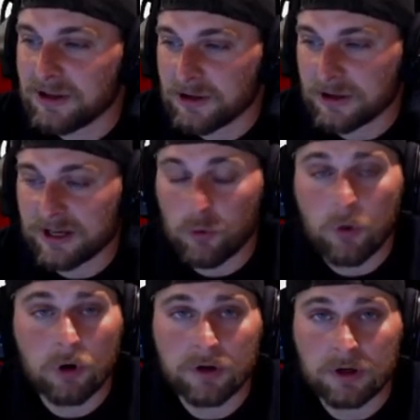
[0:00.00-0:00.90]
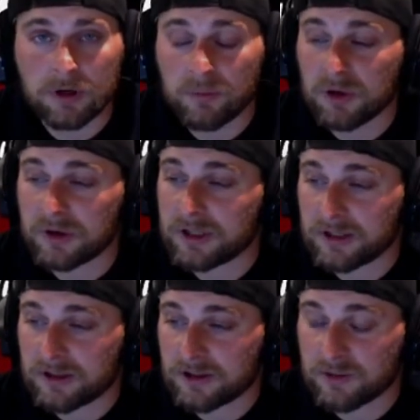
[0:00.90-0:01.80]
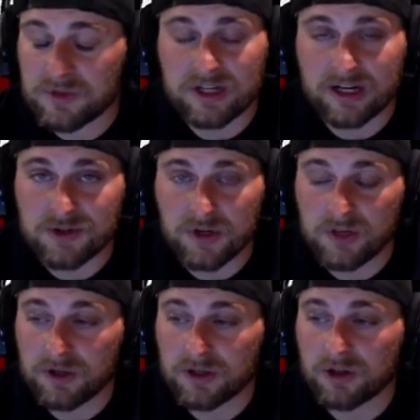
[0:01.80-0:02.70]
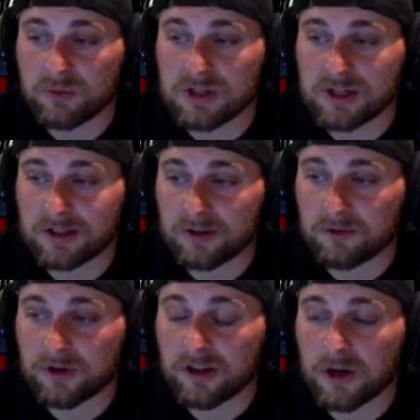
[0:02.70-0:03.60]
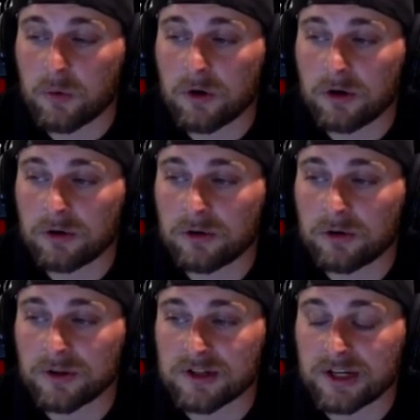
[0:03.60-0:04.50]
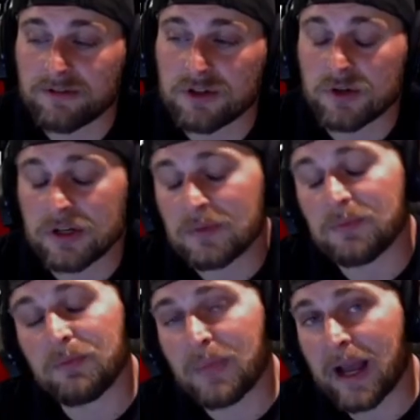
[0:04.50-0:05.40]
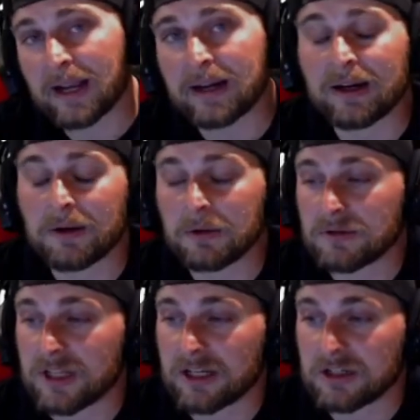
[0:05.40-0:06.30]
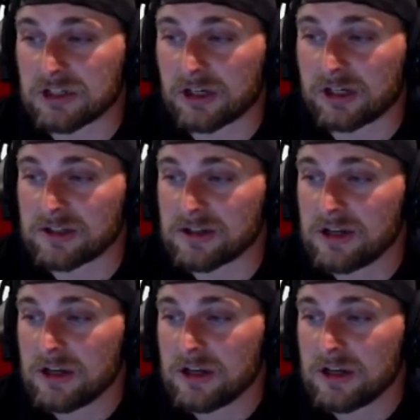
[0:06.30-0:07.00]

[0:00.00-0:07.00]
You're going to have a wall here, a building here. You're going to be side scraping. You're going to be tucked in the front of that wall on the side of the street, backing out, taking shots.